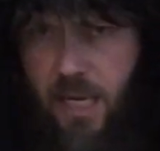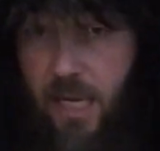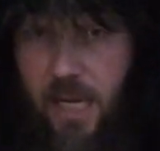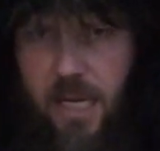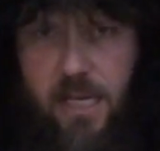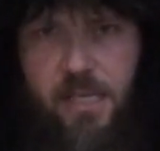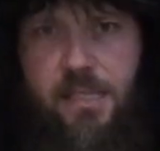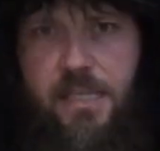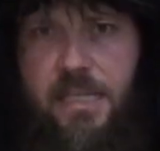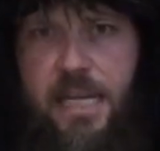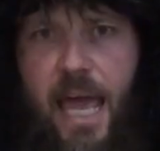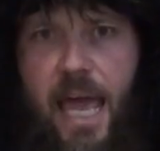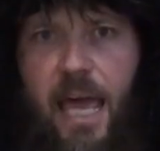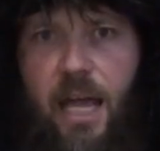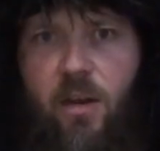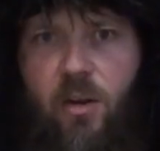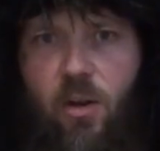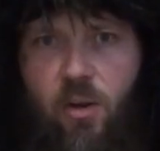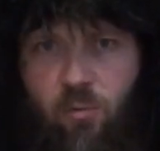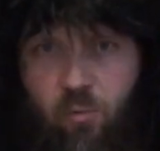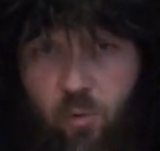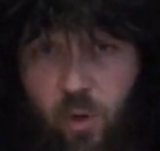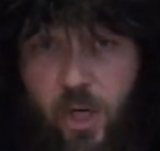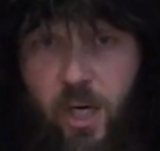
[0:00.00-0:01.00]
is
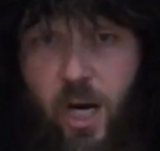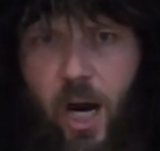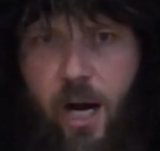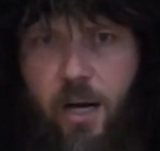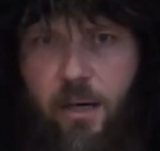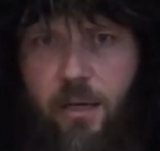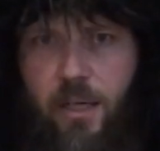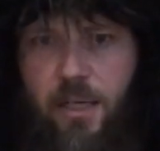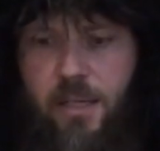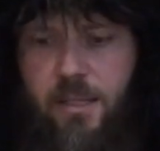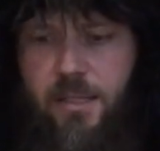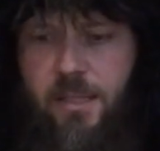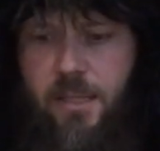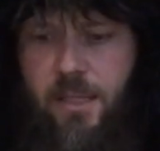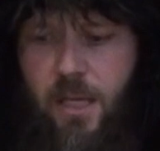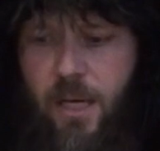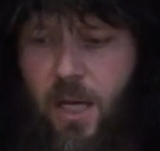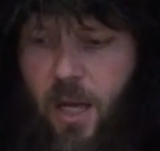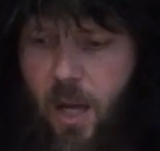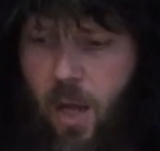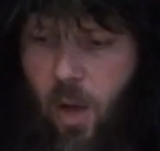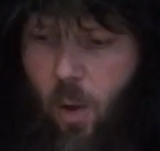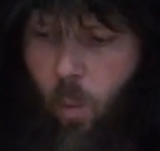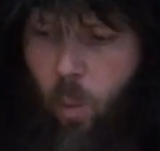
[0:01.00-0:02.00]
dead
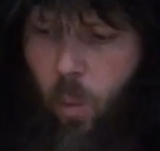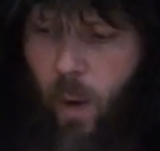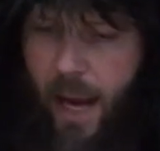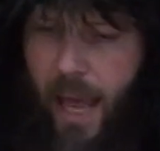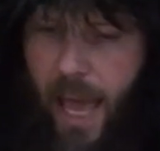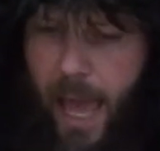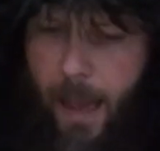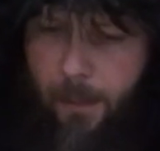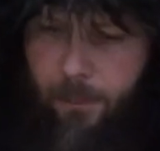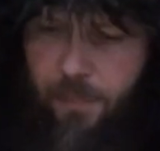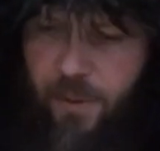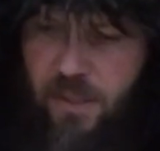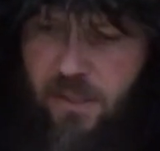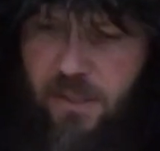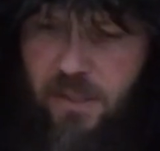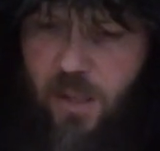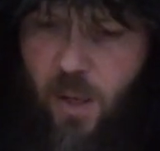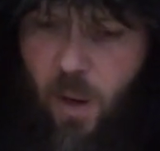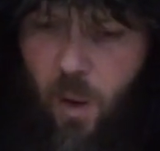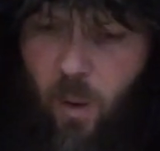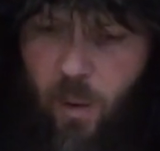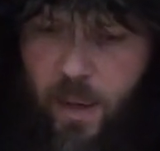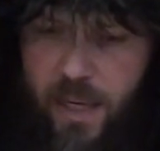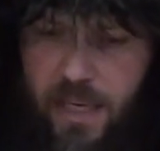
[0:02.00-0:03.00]
regardless. What happens
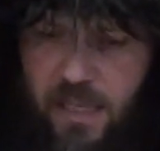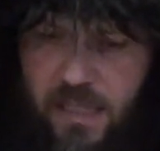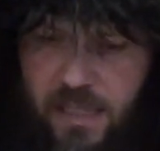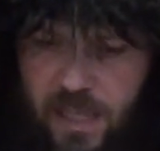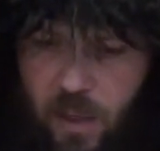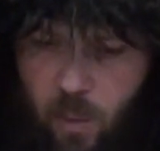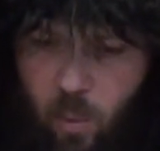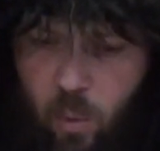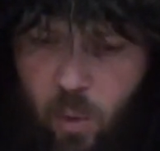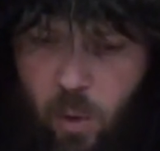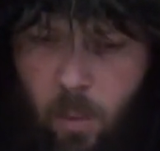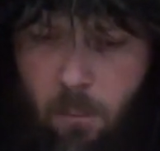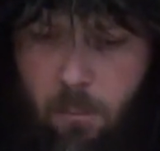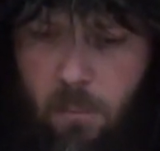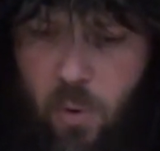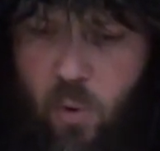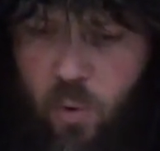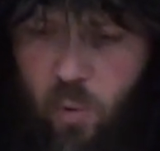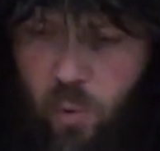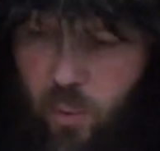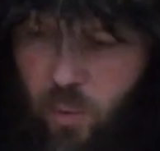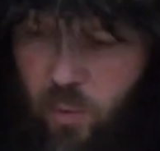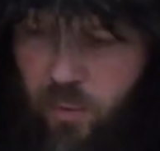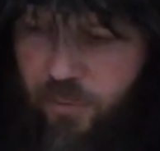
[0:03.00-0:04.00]
though is it will
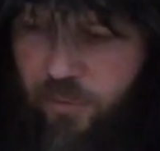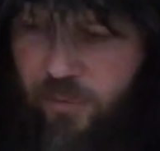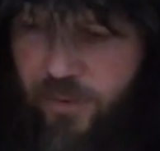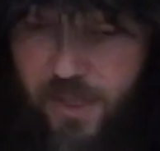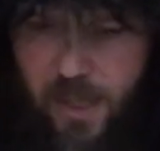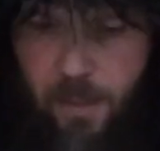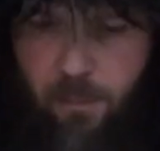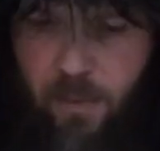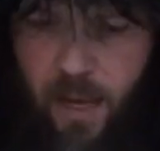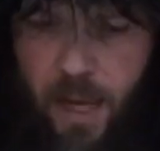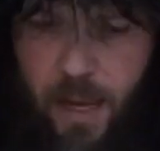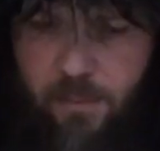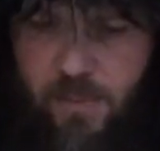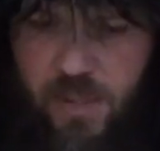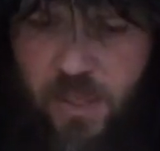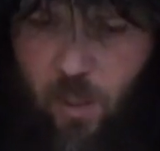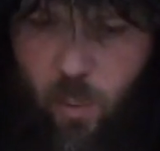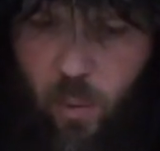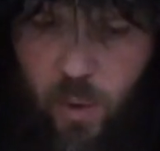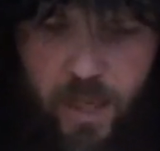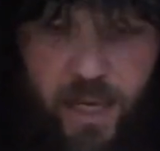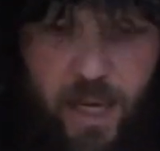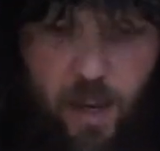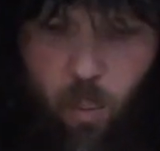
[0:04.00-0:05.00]
move. Sometimes
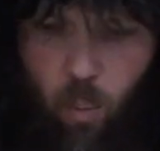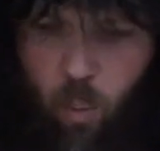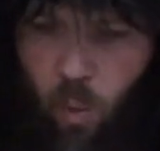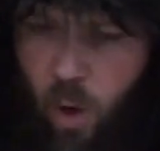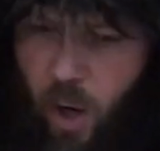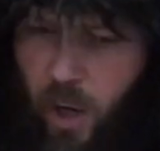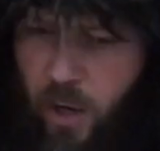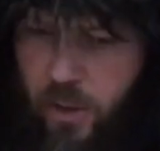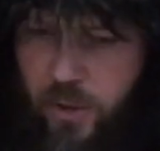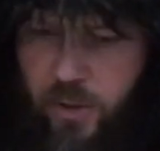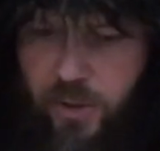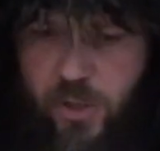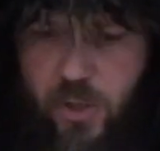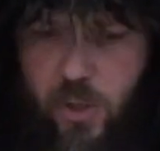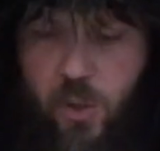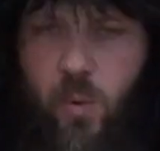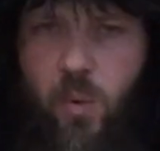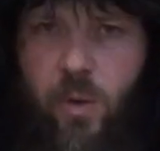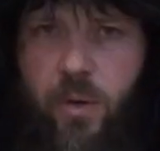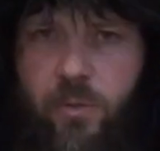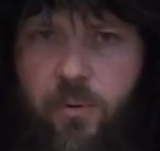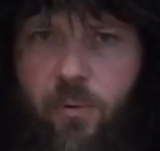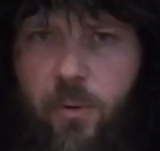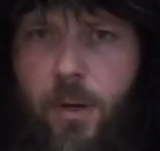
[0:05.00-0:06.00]
it will hit 1 or
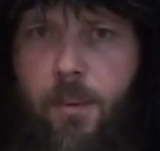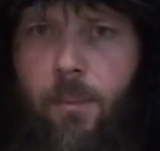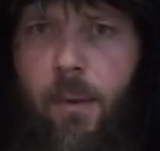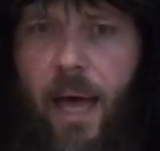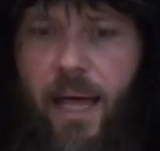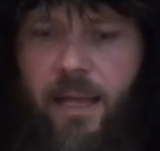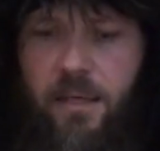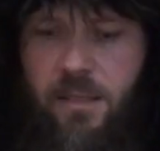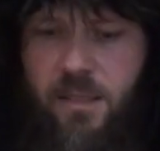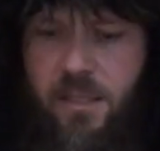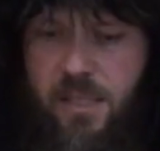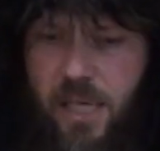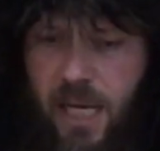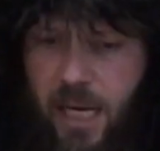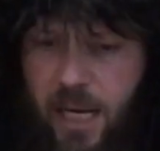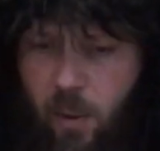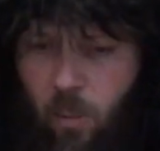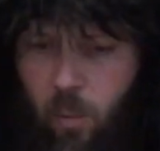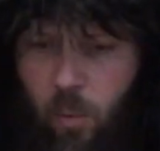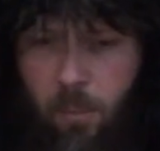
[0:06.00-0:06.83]
2 or 3 buttons and it